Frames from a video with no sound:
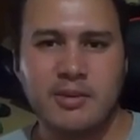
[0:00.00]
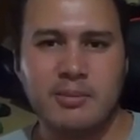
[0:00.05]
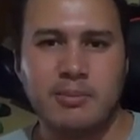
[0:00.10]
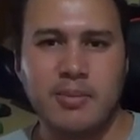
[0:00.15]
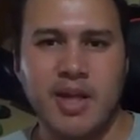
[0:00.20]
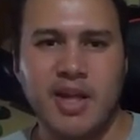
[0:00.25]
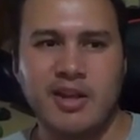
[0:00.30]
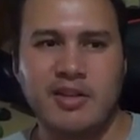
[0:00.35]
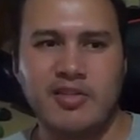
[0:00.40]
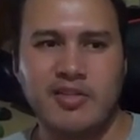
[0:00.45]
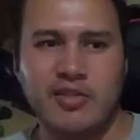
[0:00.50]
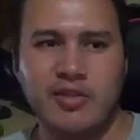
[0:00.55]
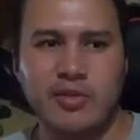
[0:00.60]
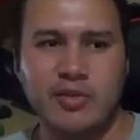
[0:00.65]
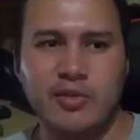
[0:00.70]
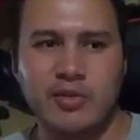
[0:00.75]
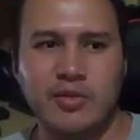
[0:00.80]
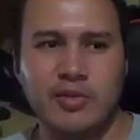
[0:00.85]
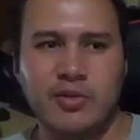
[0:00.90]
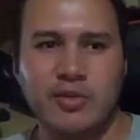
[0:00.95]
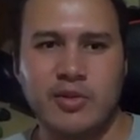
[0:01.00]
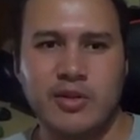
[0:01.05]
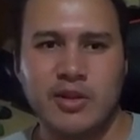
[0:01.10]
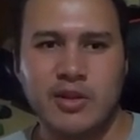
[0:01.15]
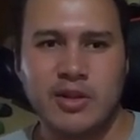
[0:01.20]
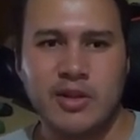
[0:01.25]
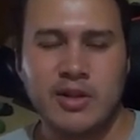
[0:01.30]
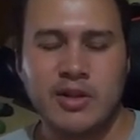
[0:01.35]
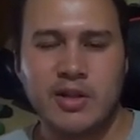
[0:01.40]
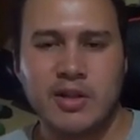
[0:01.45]
makes you
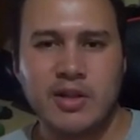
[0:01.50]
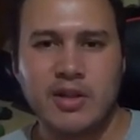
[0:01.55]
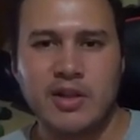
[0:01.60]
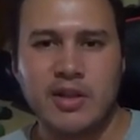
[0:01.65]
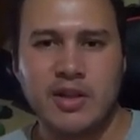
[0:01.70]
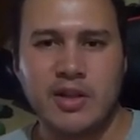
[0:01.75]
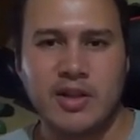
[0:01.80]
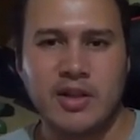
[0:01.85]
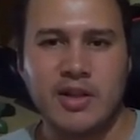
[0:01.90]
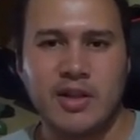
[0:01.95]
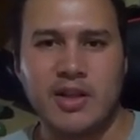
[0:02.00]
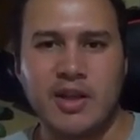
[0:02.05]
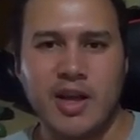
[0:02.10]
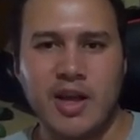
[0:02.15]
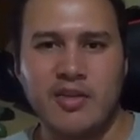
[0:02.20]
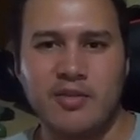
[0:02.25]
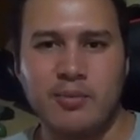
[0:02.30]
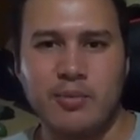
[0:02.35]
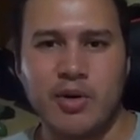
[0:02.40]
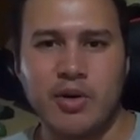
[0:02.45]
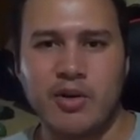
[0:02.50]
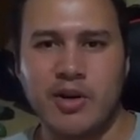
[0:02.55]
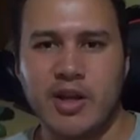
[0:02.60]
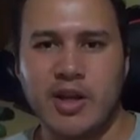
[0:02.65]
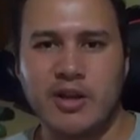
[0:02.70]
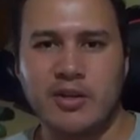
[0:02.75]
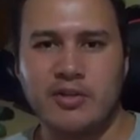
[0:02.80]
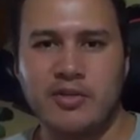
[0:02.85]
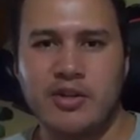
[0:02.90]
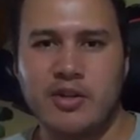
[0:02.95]
have more
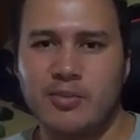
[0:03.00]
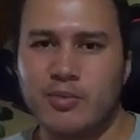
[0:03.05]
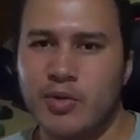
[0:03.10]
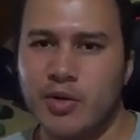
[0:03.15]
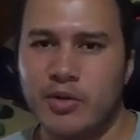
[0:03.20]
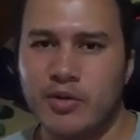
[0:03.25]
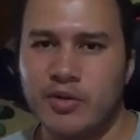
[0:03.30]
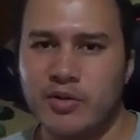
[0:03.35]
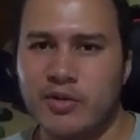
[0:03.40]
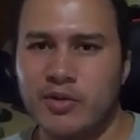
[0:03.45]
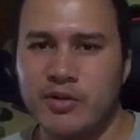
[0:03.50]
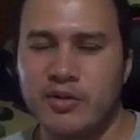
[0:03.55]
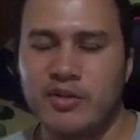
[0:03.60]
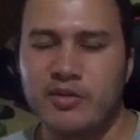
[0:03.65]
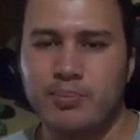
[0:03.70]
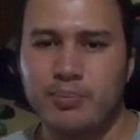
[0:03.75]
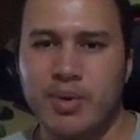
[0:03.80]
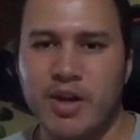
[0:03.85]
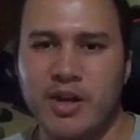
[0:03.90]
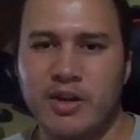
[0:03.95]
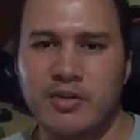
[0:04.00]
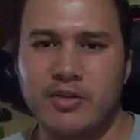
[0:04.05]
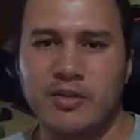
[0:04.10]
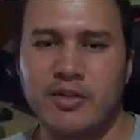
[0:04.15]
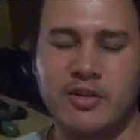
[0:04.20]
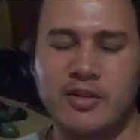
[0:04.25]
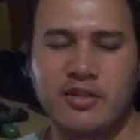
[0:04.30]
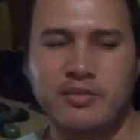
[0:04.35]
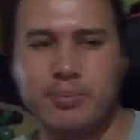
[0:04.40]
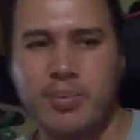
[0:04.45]
energy, more
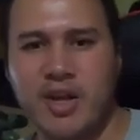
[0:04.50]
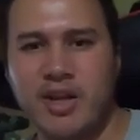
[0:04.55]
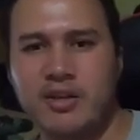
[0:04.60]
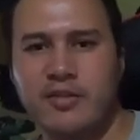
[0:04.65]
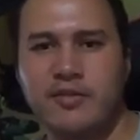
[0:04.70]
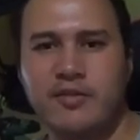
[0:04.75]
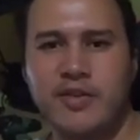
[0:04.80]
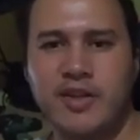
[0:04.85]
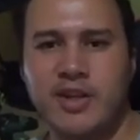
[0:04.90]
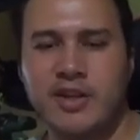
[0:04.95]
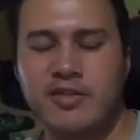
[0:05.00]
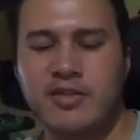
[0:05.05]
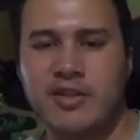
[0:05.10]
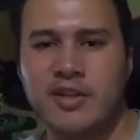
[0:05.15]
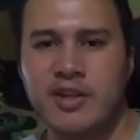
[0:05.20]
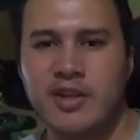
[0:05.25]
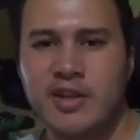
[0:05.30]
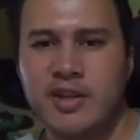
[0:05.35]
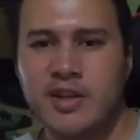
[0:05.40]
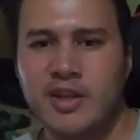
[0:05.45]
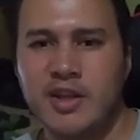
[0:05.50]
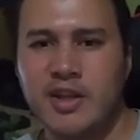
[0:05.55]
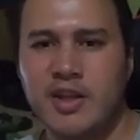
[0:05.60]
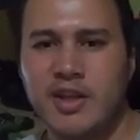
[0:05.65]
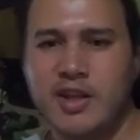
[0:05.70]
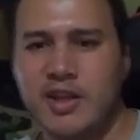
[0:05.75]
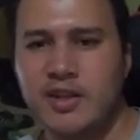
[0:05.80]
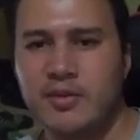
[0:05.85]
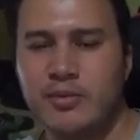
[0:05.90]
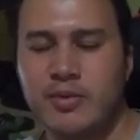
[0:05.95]
inspiring things,
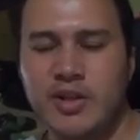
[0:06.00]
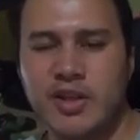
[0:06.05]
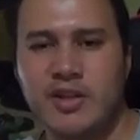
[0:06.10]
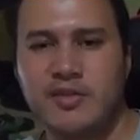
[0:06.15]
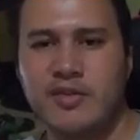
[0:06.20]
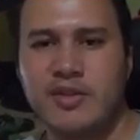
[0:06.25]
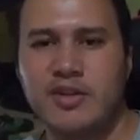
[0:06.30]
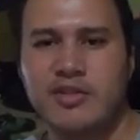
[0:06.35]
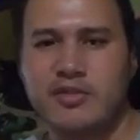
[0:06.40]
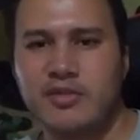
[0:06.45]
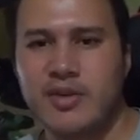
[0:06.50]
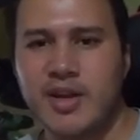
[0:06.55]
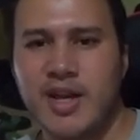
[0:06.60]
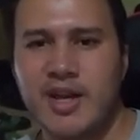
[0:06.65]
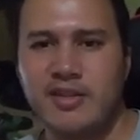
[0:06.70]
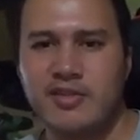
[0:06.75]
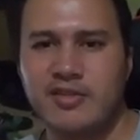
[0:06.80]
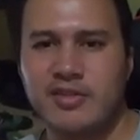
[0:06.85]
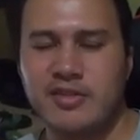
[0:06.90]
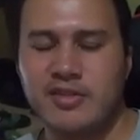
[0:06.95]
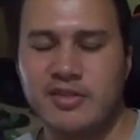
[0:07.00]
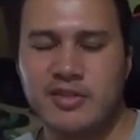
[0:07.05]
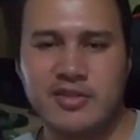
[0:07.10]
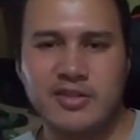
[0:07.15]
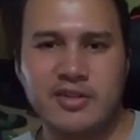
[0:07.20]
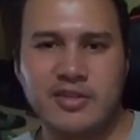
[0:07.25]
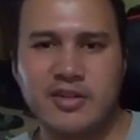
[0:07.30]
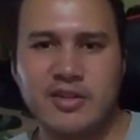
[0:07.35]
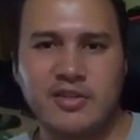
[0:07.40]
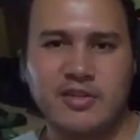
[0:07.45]
and relieving stress
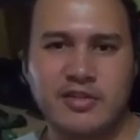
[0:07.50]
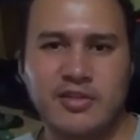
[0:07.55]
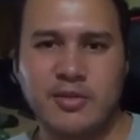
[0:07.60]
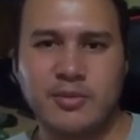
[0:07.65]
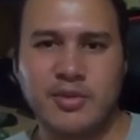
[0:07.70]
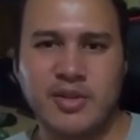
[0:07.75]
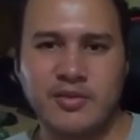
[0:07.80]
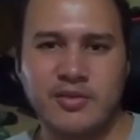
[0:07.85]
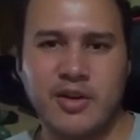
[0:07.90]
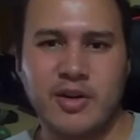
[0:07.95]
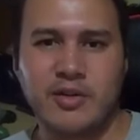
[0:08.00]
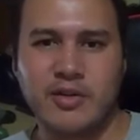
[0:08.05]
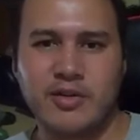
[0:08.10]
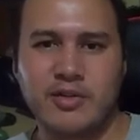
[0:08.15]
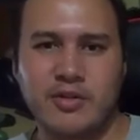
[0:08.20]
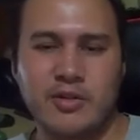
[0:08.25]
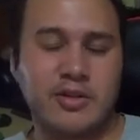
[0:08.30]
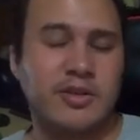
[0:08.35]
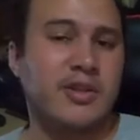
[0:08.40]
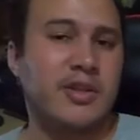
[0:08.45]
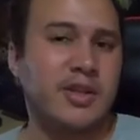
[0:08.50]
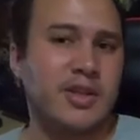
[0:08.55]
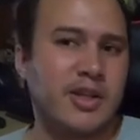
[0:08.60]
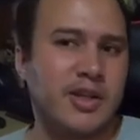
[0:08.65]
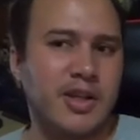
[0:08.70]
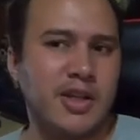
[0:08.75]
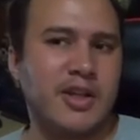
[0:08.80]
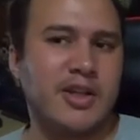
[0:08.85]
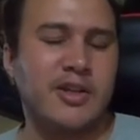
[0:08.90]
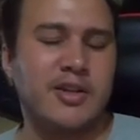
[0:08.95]
is something very good,
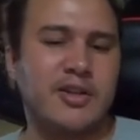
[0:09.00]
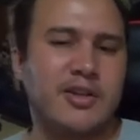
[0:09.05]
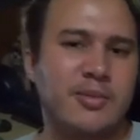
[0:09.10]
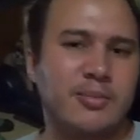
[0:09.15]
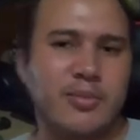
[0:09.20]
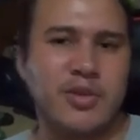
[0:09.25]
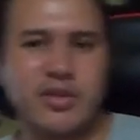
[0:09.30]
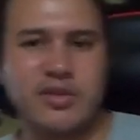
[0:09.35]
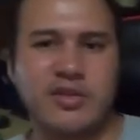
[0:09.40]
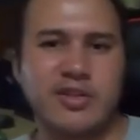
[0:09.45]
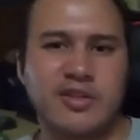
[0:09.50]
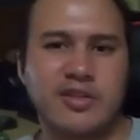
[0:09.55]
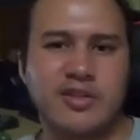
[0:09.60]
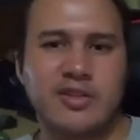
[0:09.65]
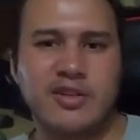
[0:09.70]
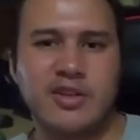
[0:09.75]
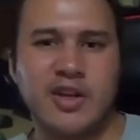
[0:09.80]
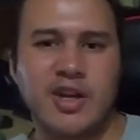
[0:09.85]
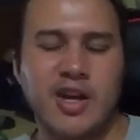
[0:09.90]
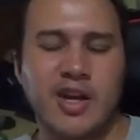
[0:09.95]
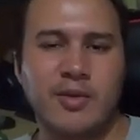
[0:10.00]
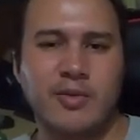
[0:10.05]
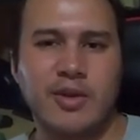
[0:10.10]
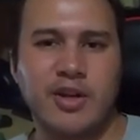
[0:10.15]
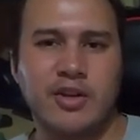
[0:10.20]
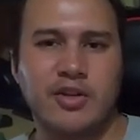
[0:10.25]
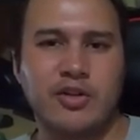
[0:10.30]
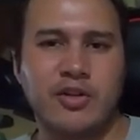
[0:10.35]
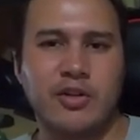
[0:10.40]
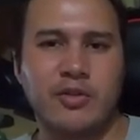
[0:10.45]
and here are the musics I
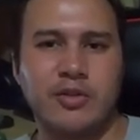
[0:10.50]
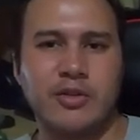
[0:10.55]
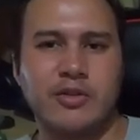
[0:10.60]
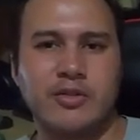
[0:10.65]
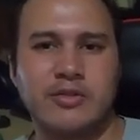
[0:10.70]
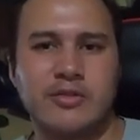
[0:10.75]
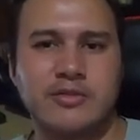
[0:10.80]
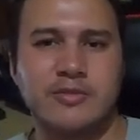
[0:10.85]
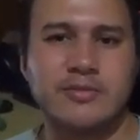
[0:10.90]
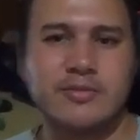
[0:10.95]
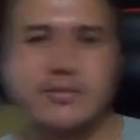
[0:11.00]
want to show you.